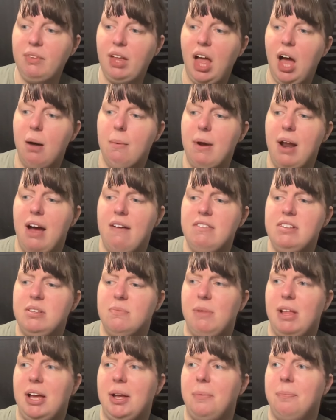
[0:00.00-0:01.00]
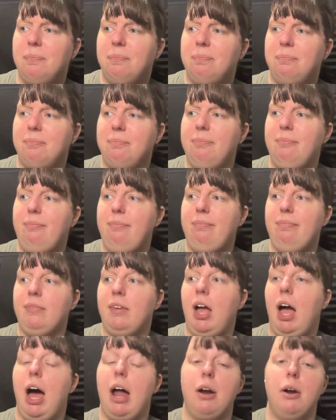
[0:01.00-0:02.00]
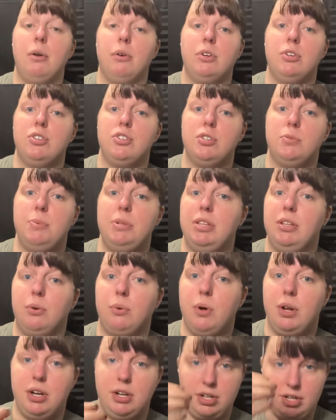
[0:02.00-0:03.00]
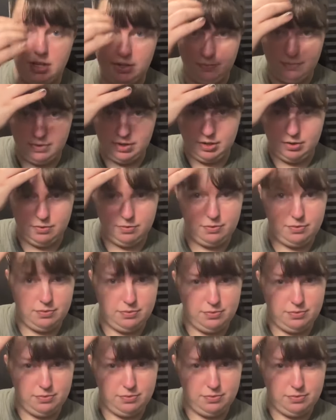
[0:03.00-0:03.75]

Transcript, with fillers: I've been having some like, I don't know, It could just be the quantity of